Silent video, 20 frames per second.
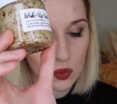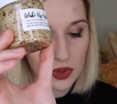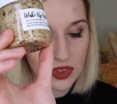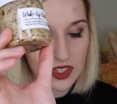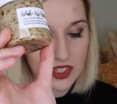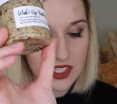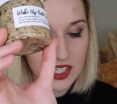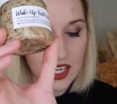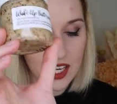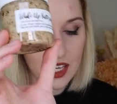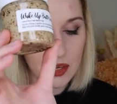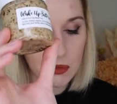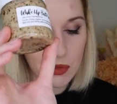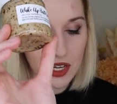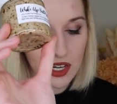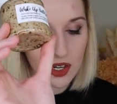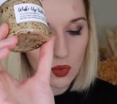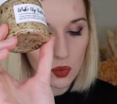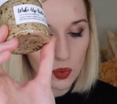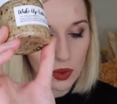with this
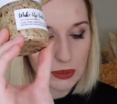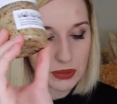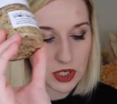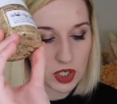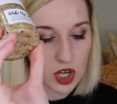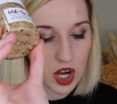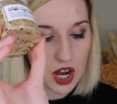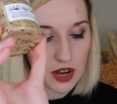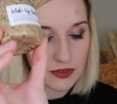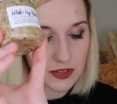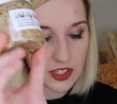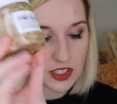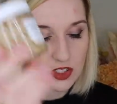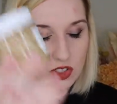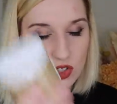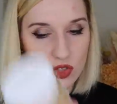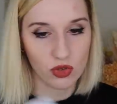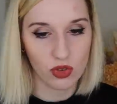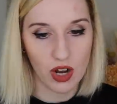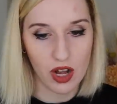handmade whipped coffee
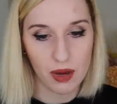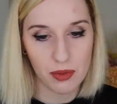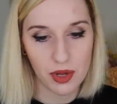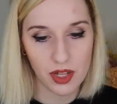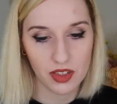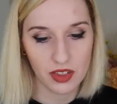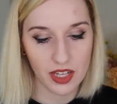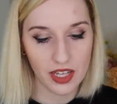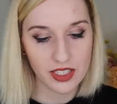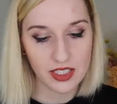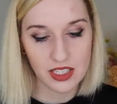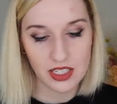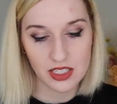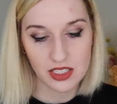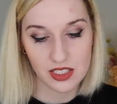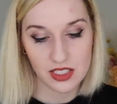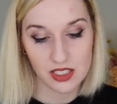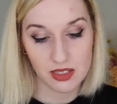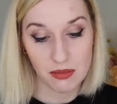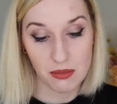scrub. Let's
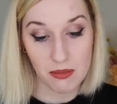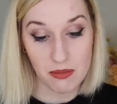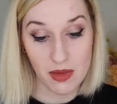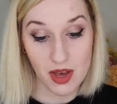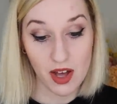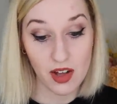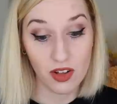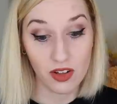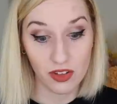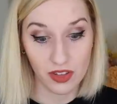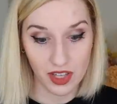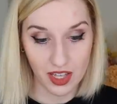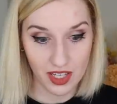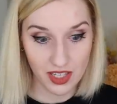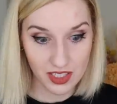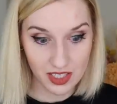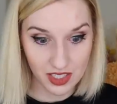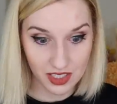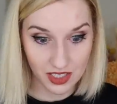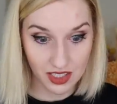smell
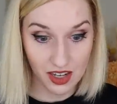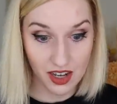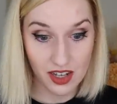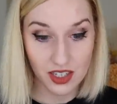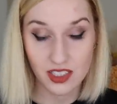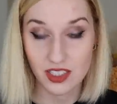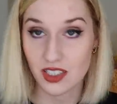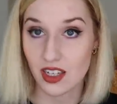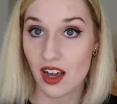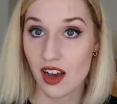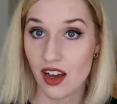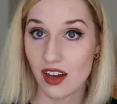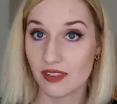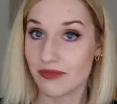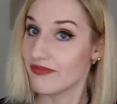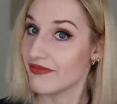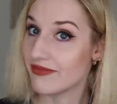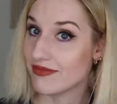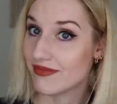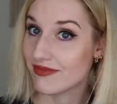this, cause
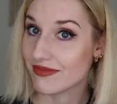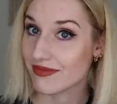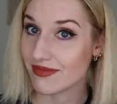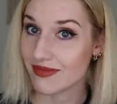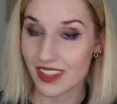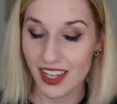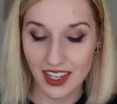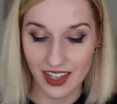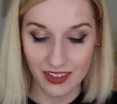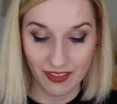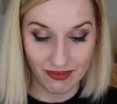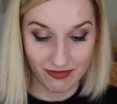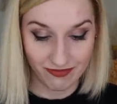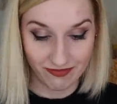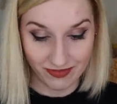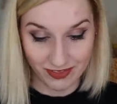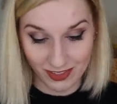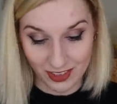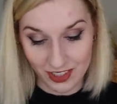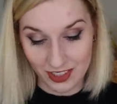
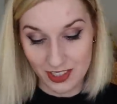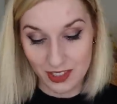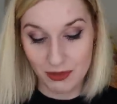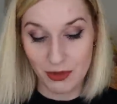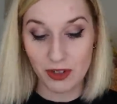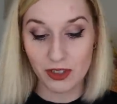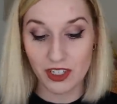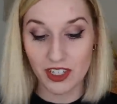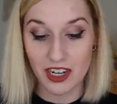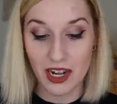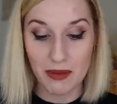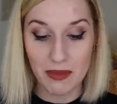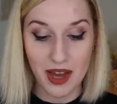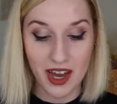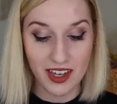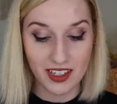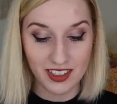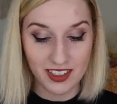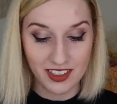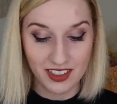it's gonna smell good, I
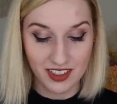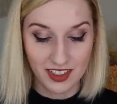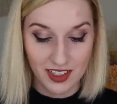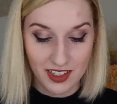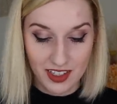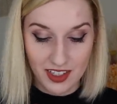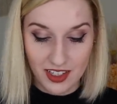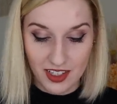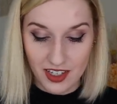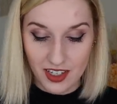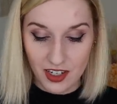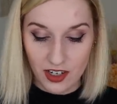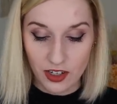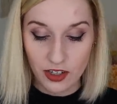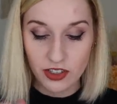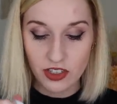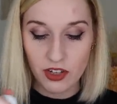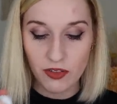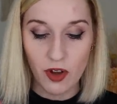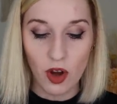bet. Her
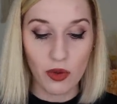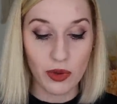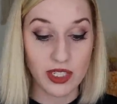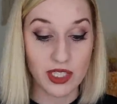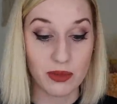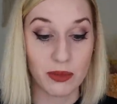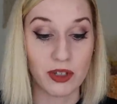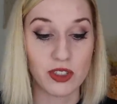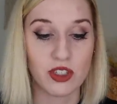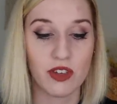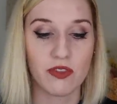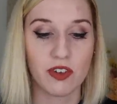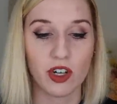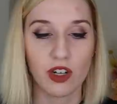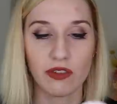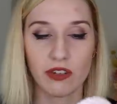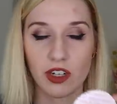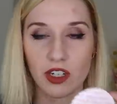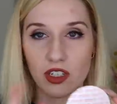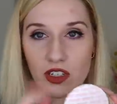stuff always smells very,
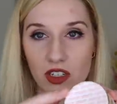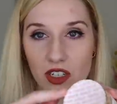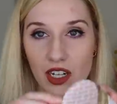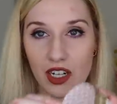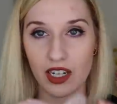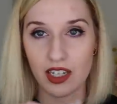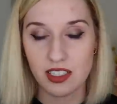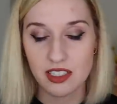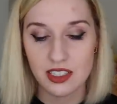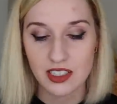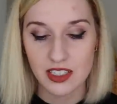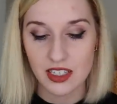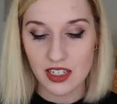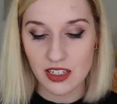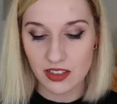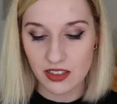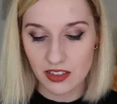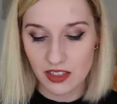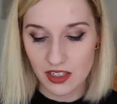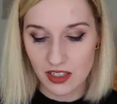very good. It is
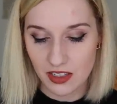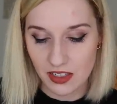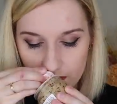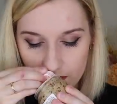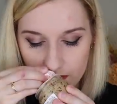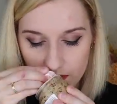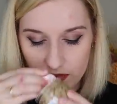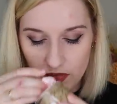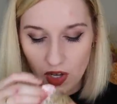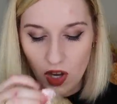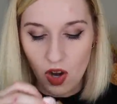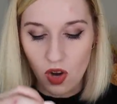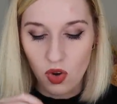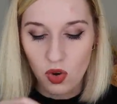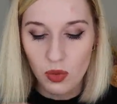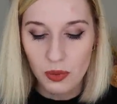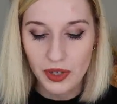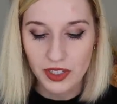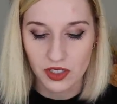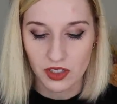sealed.
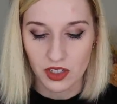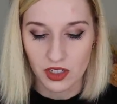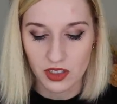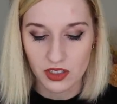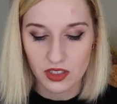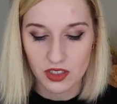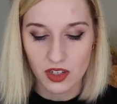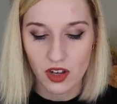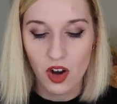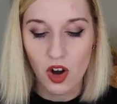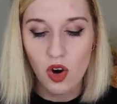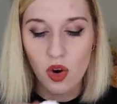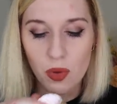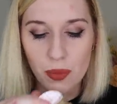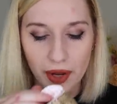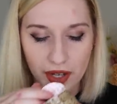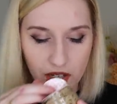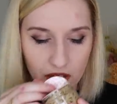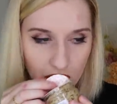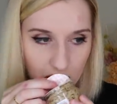Oh my goodness. Oh
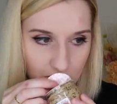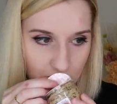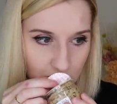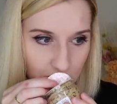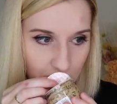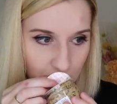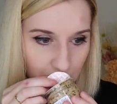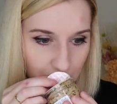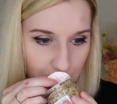my gosh.